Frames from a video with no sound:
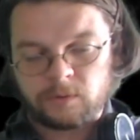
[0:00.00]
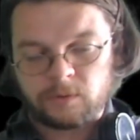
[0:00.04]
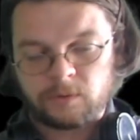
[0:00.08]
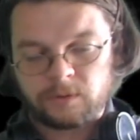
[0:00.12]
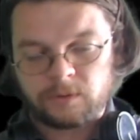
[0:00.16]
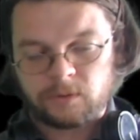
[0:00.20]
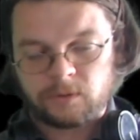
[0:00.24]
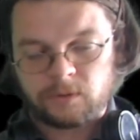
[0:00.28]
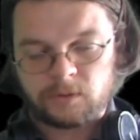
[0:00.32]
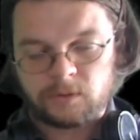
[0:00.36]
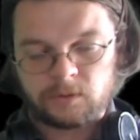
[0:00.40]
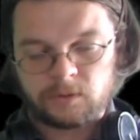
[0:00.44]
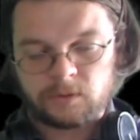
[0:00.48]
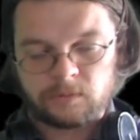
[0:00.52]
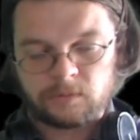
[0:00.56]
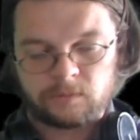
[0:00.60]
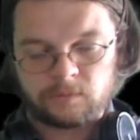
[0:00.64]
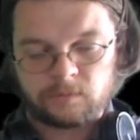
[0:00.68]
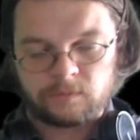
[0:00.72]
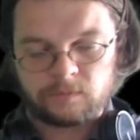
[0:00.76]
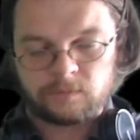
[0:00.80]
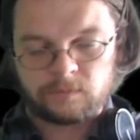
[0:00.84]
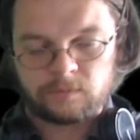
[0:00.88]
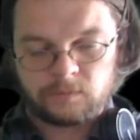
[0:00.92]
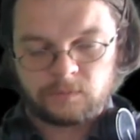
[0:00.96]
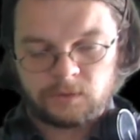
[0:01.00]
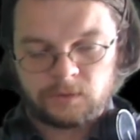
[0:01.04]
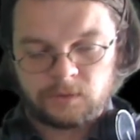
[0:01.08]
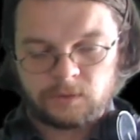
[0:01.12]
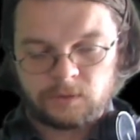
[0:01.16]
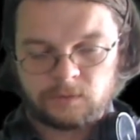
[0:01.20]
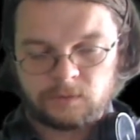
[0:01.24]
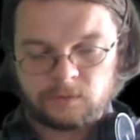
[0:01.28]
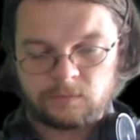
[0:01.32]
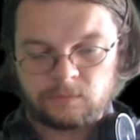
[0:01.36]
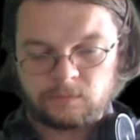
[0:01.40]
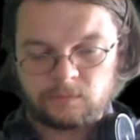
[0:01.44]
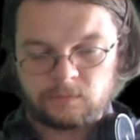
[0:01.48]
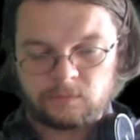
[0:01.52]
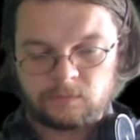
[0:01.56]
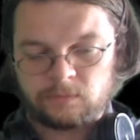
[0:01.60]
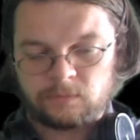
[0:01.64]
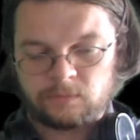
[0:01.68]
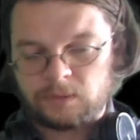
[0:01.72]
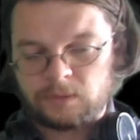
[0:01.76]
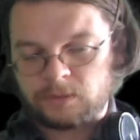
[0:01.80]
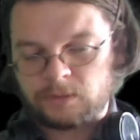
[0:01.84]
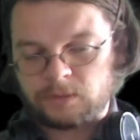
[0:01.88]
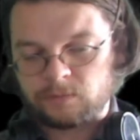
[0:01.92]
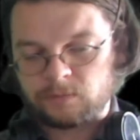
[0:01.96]
whether
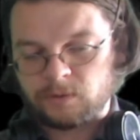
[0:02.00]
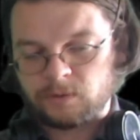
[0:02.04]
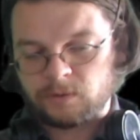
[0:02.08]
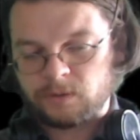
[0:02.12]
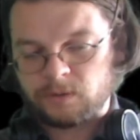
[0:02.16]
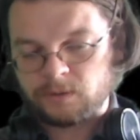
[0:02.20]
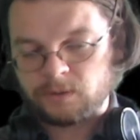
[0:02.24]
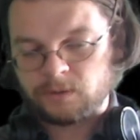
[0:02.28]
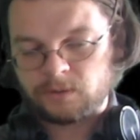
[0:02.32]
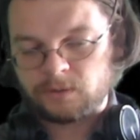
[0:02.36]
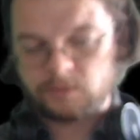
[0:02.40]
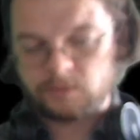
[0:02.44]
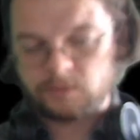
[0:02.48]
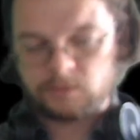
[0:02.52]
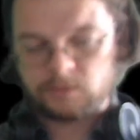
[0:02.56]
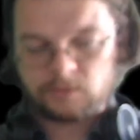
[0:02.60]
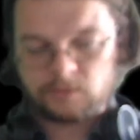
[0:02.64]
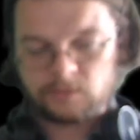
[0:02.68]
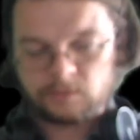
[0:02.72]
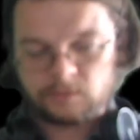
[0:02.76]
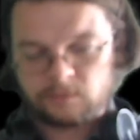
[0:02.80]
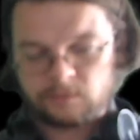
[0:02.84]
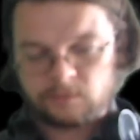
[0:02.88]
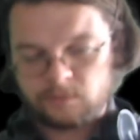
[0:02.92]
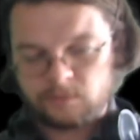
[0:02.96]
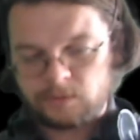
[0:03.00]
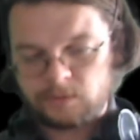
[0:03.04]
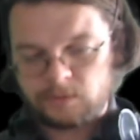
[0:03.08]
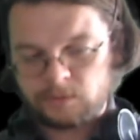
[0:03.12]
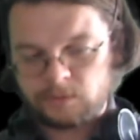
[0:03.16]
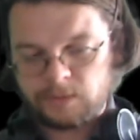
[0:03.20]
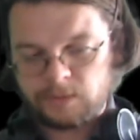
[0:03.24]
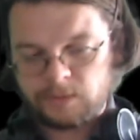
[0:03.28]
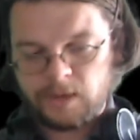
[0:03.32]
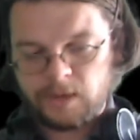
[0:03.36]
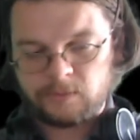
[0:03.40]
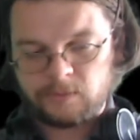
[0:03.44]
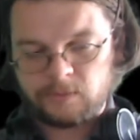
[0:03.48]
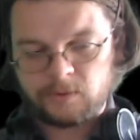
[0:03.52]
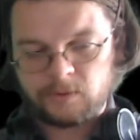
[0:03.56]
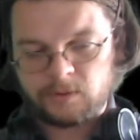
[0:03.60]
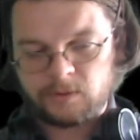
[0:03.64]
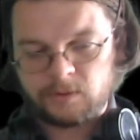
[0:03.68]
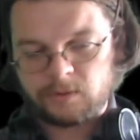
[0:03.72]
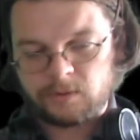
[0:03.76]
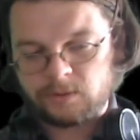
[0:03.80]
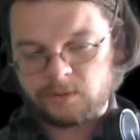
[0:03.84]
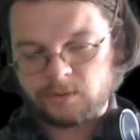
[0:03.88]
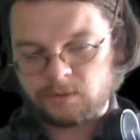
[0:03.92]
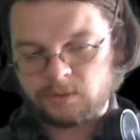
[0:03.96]
this one is that
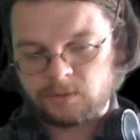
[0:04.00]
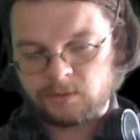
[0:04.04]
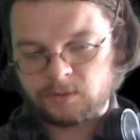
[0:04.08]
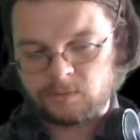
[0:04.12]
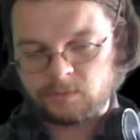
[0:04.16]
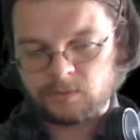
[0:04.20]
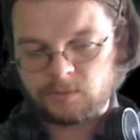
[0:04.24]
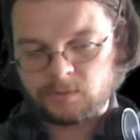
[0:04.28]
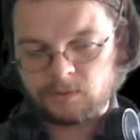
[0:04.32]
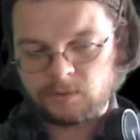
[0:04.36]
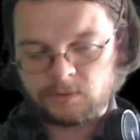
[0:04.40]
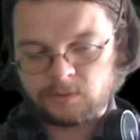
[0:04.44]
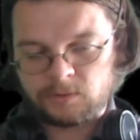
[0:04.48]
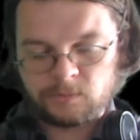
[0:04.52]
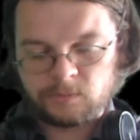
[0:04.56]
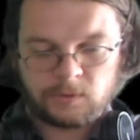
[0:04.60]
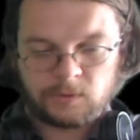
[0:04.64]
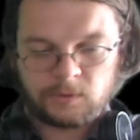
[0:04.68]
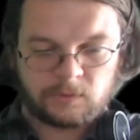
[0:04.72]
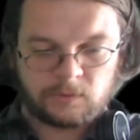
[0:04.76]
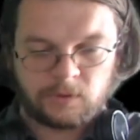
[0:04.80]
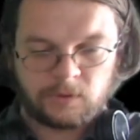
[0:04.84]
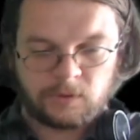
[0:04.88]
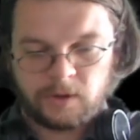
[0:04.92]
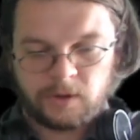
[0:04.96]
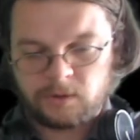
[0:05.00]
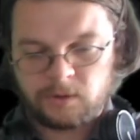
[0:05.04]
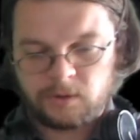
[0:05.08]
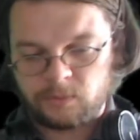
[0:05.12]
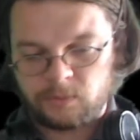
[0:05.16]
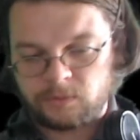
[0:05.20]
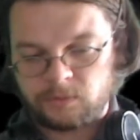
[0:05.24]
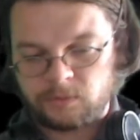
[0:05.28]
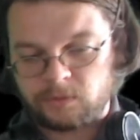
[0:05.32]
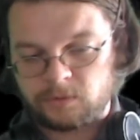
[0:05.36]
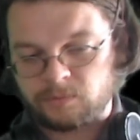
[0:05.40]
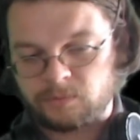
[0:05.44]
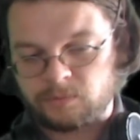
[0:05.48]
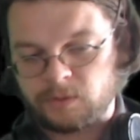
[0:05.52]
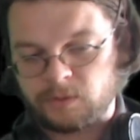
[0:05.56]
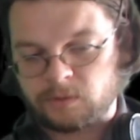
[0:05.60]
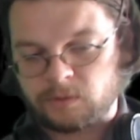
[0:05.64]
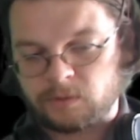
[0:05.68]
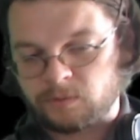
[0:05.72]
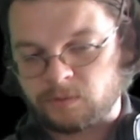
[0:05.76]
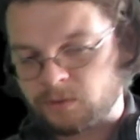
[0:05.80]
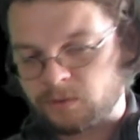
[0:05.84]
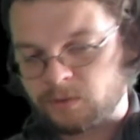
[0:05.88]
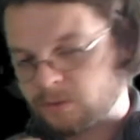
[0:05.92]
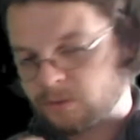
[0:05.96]
one and this one is the one on the right, or whether it's
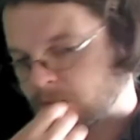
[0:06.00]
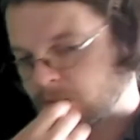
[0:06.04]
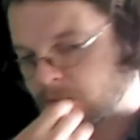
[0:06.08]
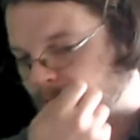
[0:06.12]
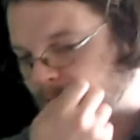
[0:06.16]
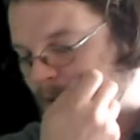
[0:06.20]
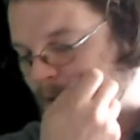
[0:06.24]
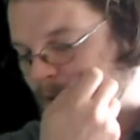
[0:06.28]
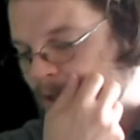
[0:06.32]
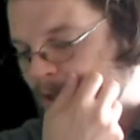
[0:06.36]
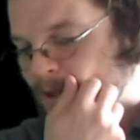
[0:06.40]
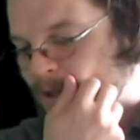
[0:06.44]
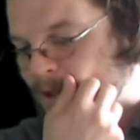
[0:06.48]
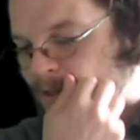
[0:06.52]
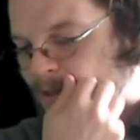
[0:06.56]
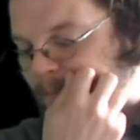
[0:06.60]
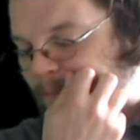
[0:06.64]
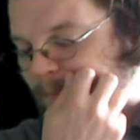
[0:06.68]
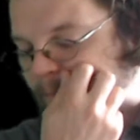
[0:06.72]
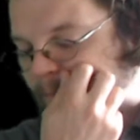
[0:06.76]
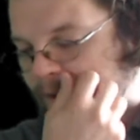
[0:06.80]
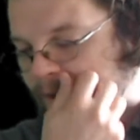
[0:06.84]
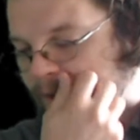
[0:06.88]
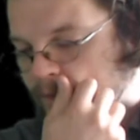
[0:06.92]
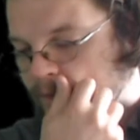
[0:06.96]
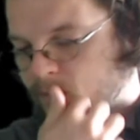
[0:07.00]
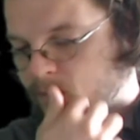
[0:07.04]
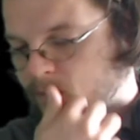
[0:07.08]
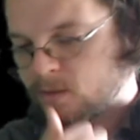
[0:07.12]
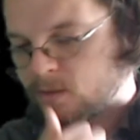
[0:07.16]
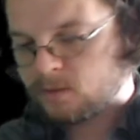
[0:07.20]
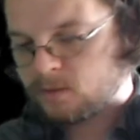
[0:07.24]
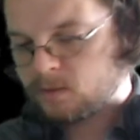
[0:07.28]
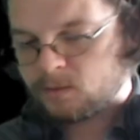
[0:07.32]
vice versa. But